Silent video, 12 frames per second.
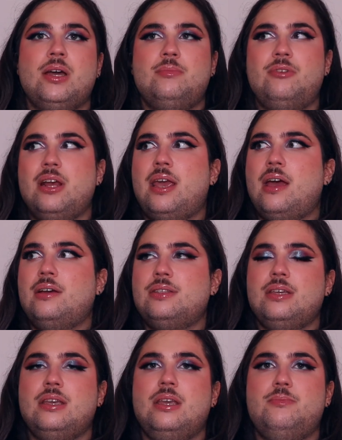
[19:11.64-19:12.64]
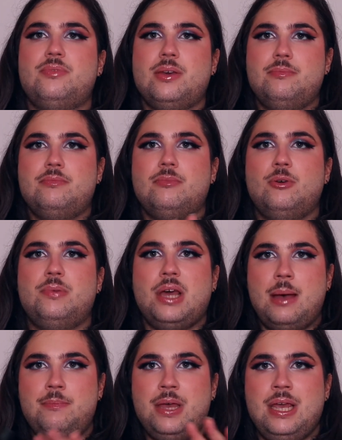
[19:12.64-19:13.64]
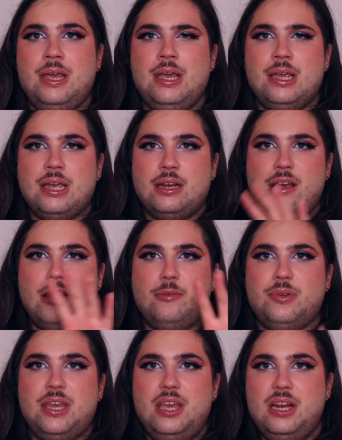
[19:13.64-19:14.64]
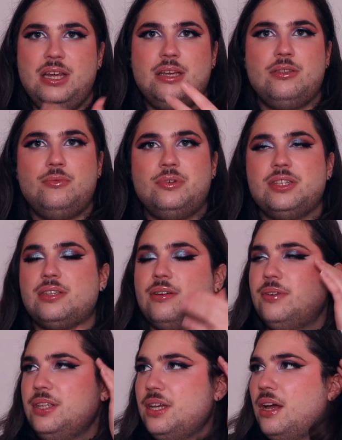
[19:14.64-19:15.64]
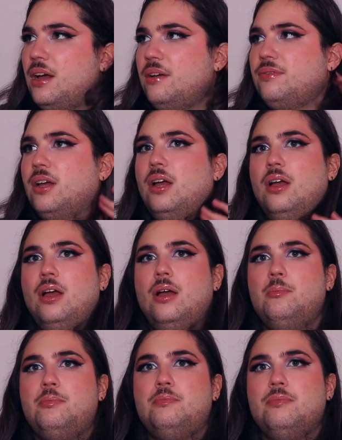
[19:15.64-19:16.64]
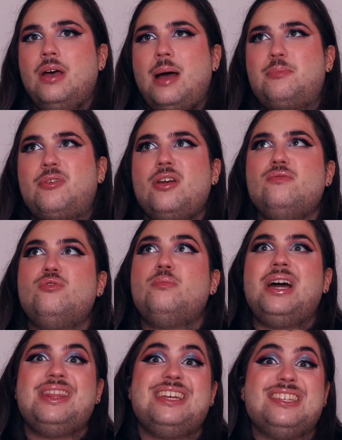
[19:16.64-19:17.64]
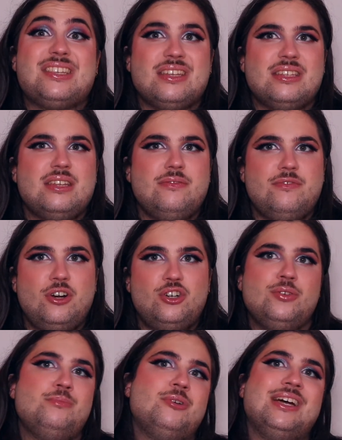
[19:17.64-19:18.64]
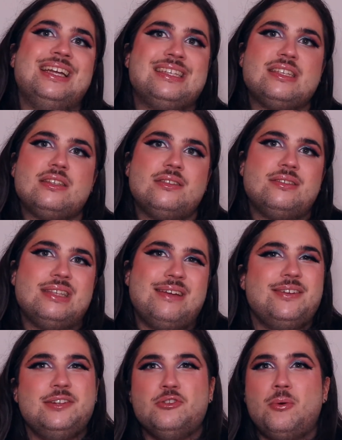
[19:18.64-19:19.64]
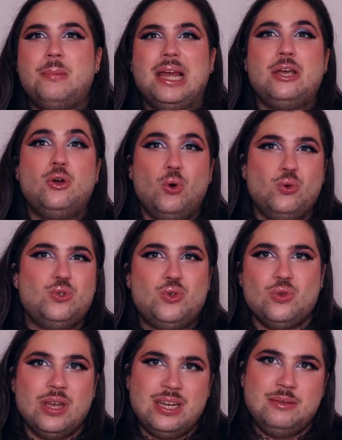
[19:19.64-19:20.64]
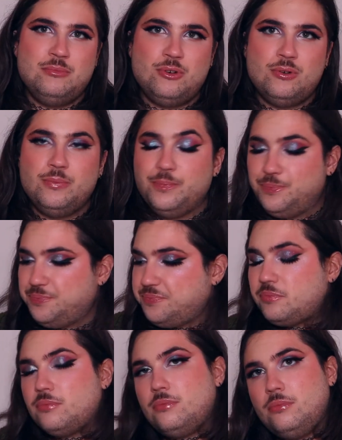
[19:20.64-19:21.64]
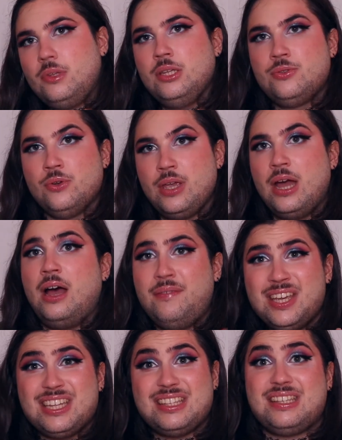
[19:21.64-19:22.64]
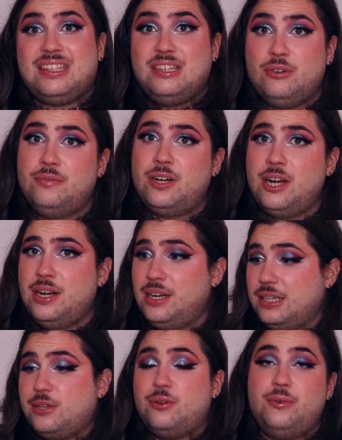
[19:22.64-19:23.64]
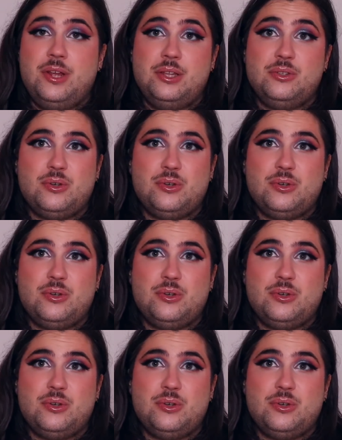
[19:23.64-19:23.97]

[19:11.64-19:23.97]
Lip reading: breakouts and keep them a bit at bay and kind of help healing the ones I already have. I probably will buy the unscented version, but it's definitely not my go-to anymore. So yeah, I think it's still very nice Korean